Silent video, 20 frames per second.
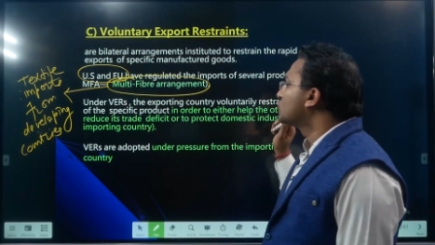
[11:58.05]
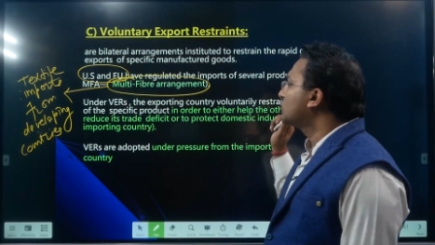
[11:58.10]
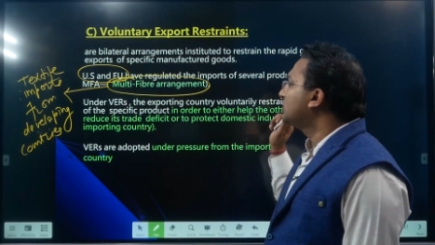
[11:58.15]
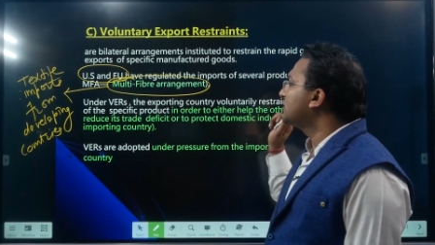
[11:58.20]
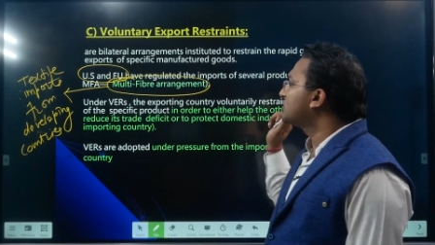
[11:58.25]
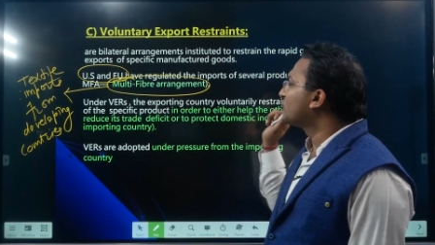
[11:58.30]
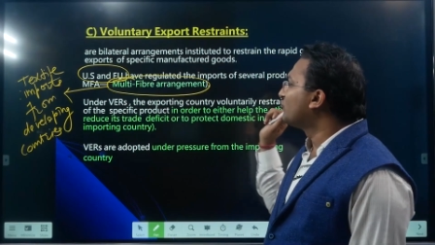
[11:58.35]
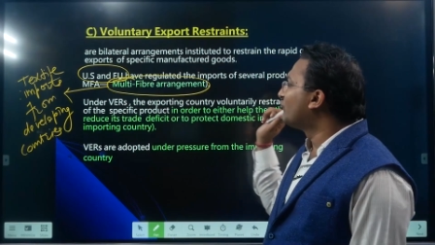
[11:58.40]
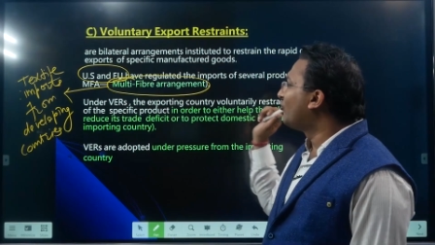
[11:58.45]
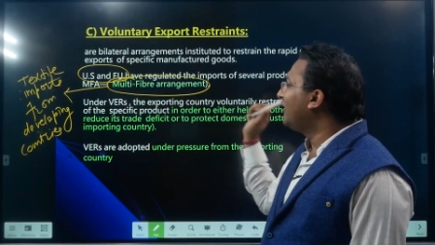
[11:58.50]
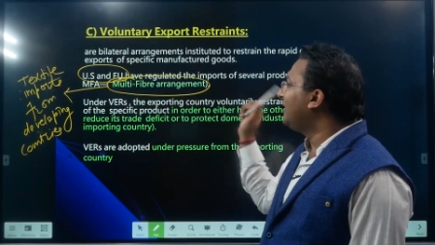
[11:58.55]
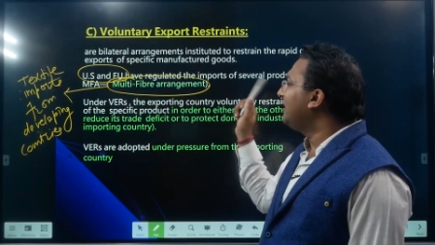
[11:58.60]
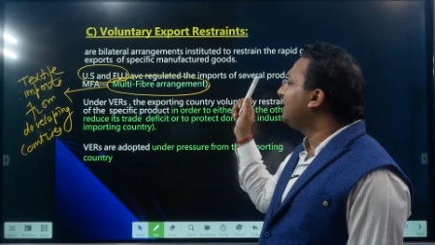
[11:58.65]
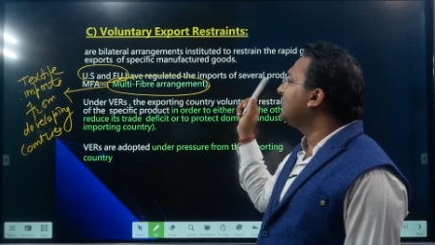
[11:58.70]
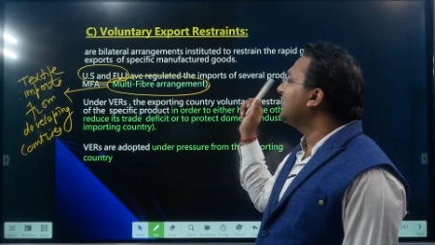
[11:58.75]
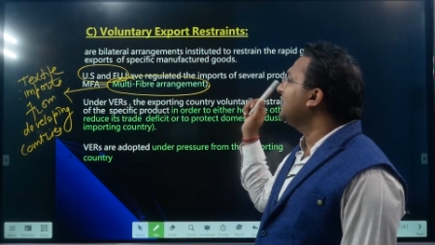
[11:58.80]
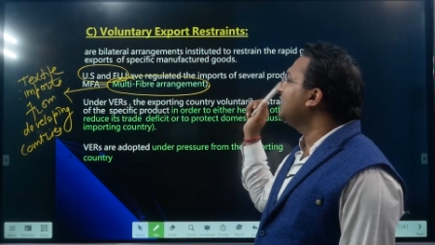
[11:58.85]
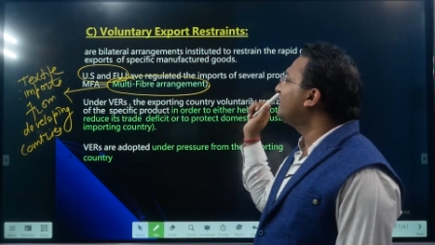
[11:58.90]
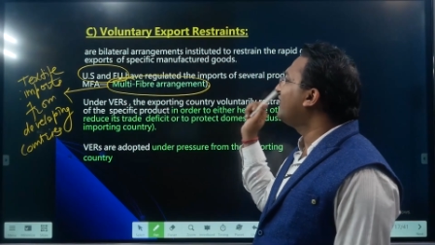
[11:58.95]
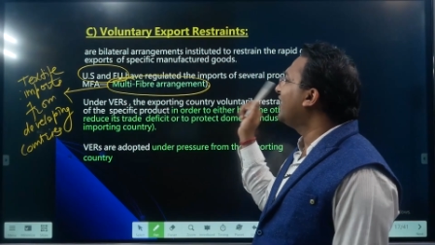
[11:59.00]
So this
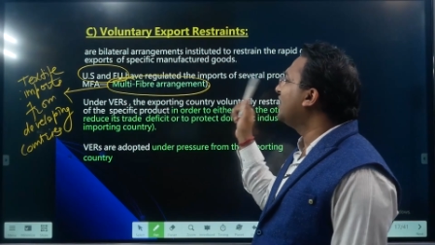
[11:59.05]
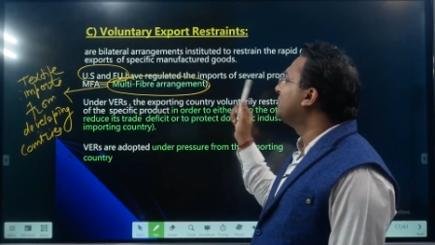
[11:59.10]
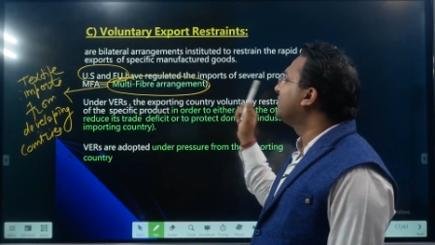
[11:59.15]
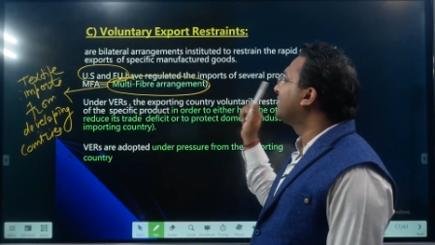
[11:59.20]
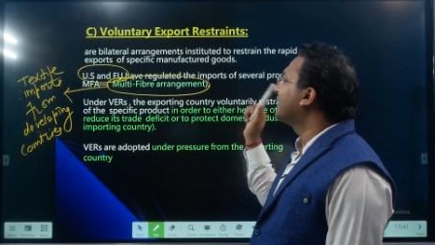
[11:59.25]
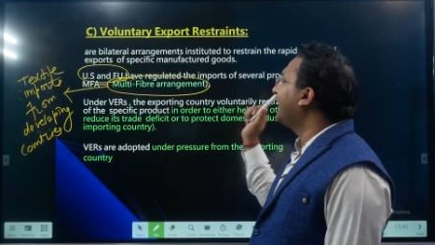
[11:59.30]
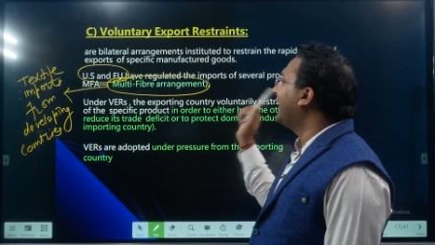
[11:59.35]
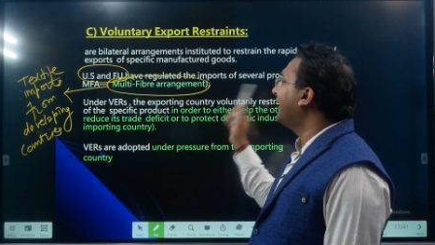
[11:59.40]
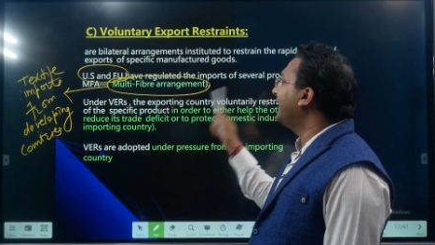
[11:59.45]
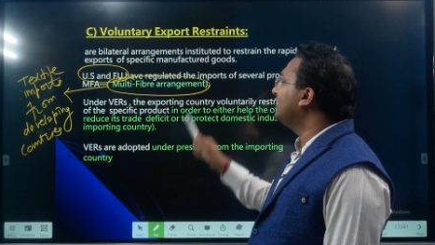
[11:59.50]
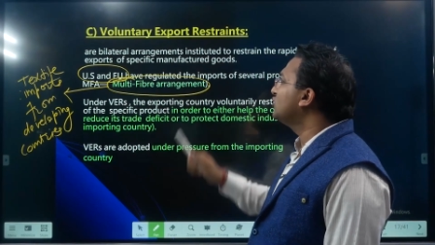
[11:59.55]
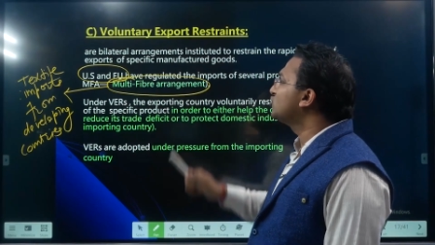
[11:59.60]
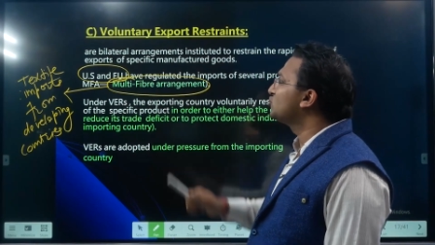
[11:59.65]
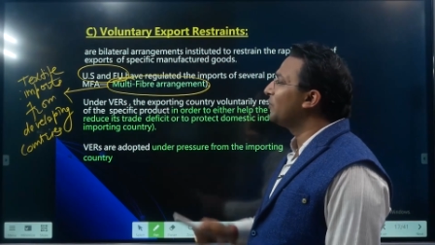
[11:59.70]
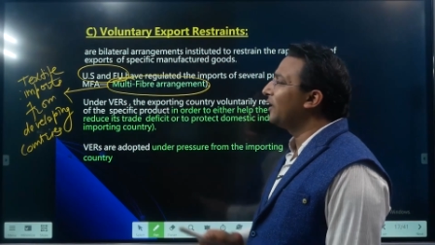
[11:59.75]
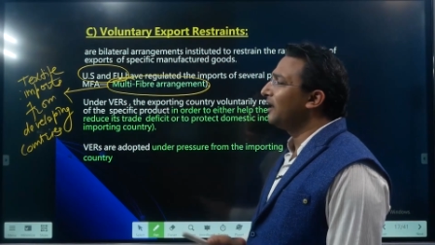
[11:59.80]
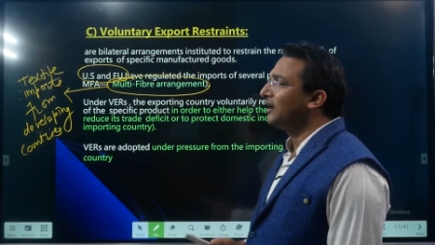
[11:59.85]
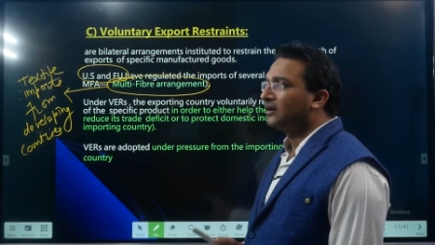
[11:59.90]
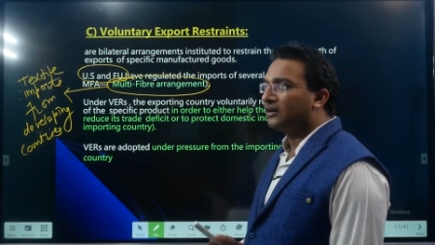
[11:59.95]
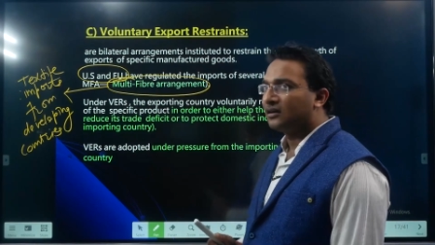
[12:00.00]
multi-fiber
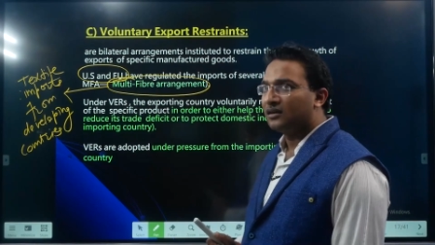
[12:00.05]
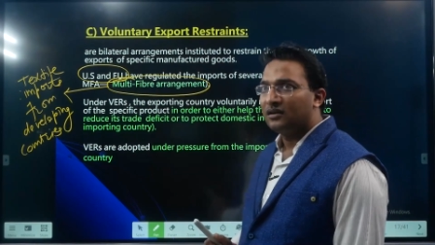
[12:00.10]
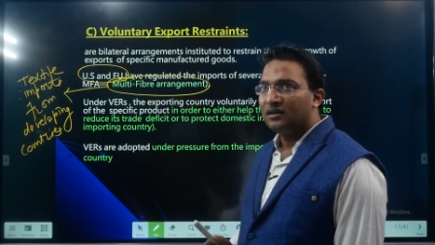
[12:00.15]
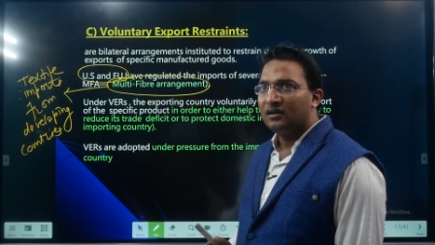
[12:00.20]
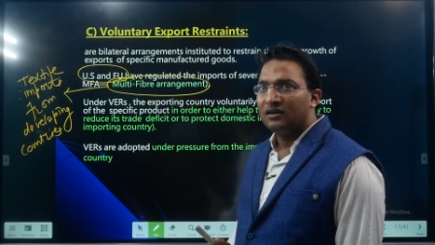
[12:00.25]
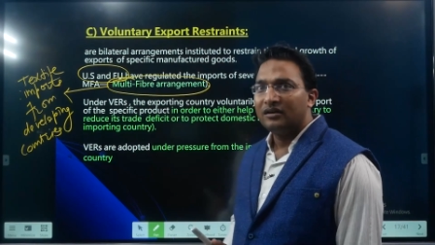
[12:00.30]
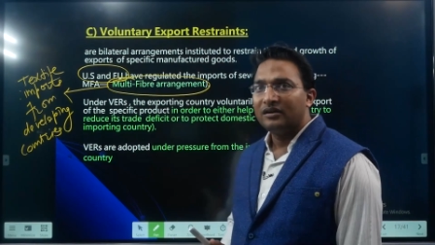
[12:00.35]
arrangement